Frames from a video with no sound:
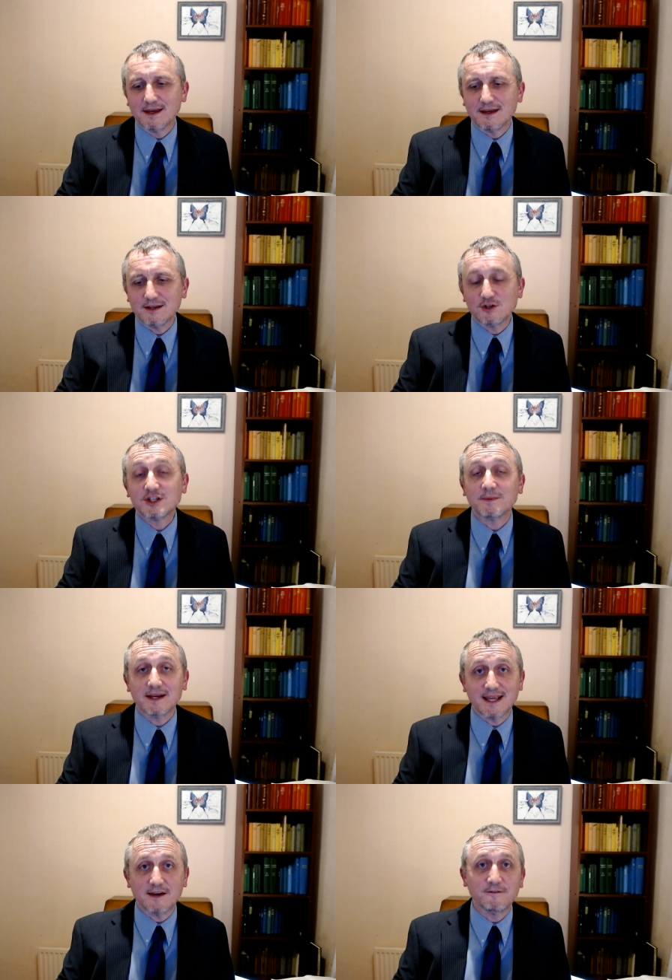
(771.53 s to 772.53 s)
it used to be
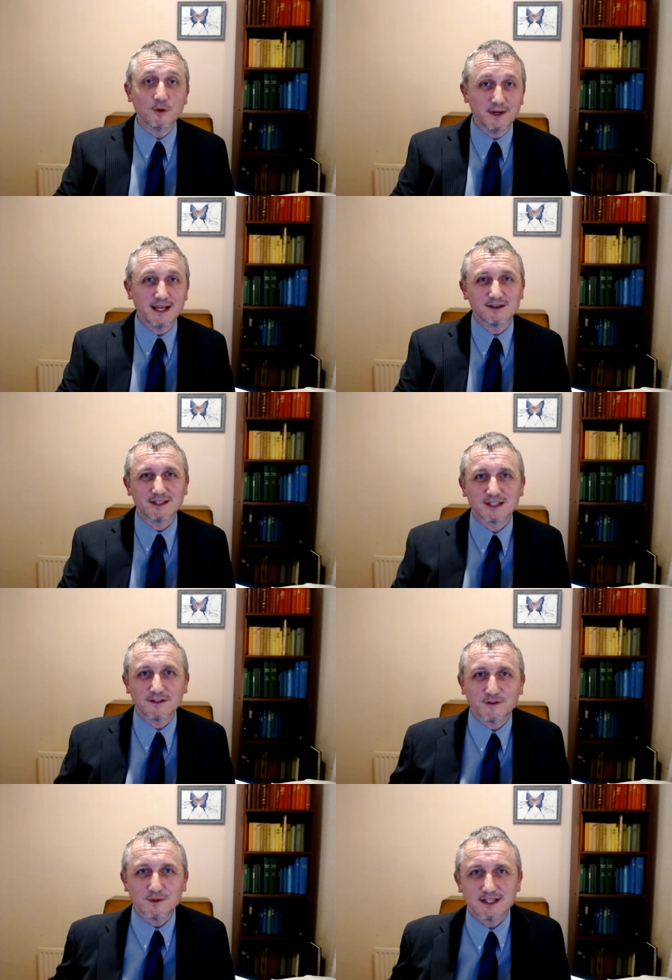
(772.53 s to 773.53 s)
an airfield, but now it's just a
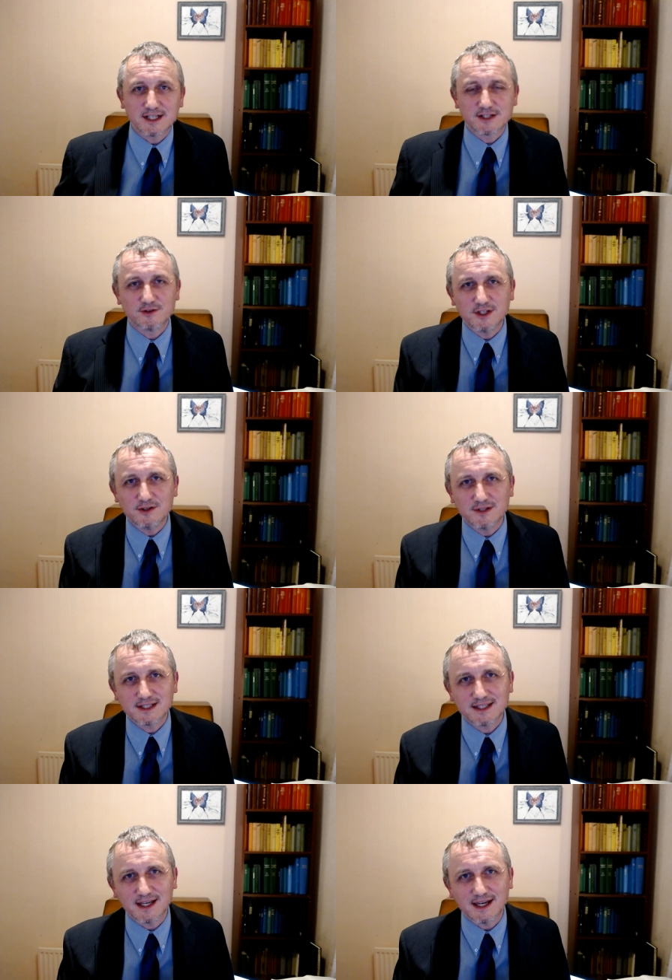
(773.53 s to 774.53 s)
few industrial
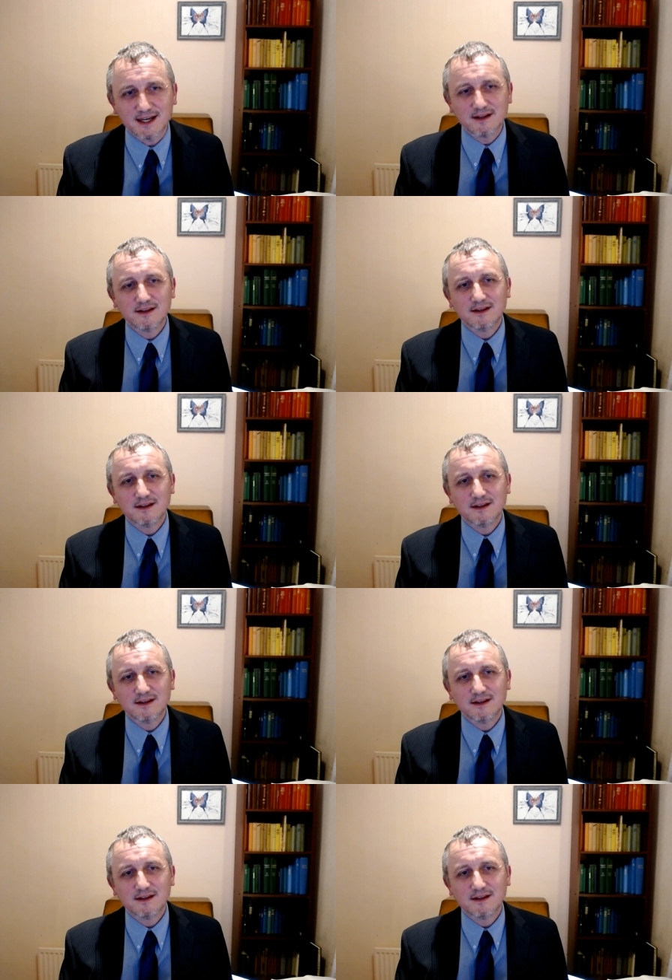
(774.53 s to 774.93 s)
units there.